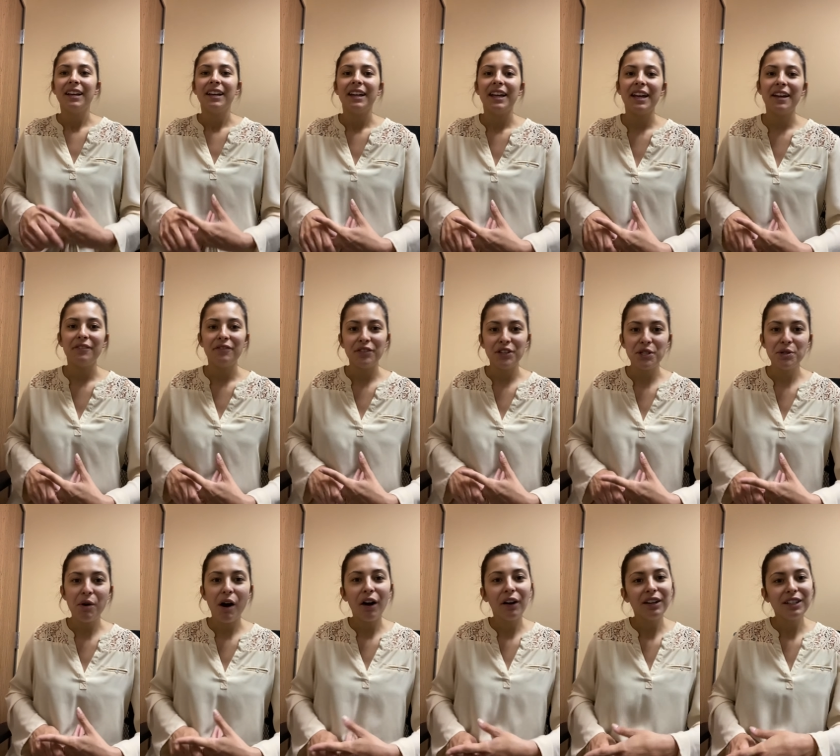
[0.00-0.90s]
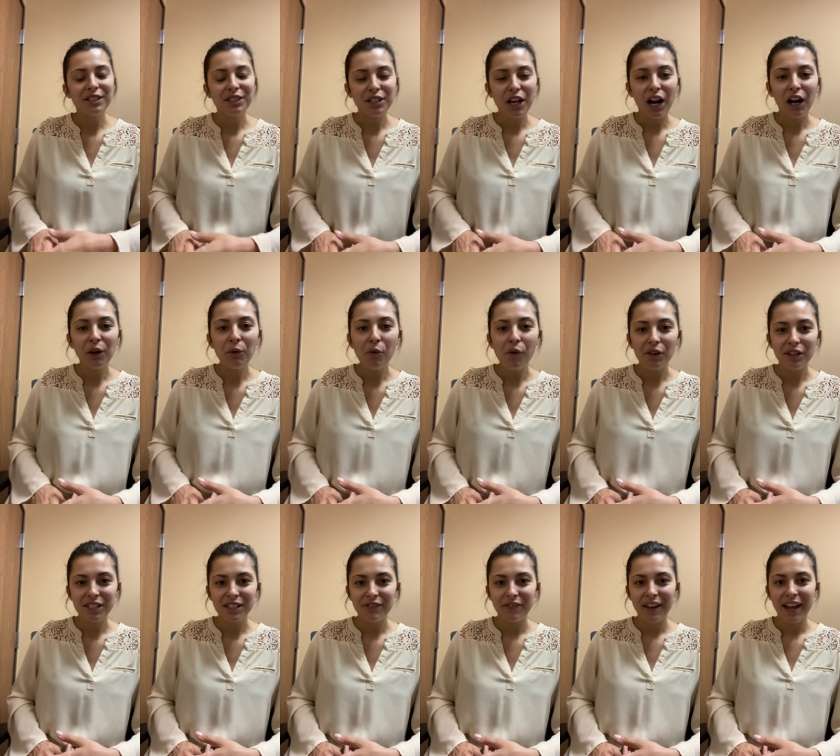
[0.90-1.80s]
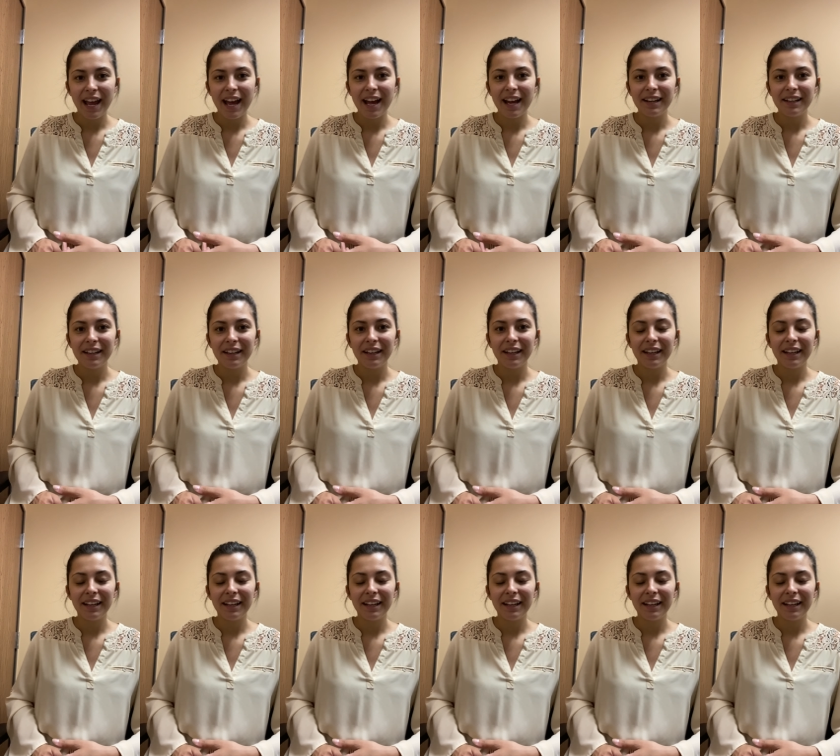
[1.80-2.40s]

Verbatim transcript: if you are a Star Wars fan,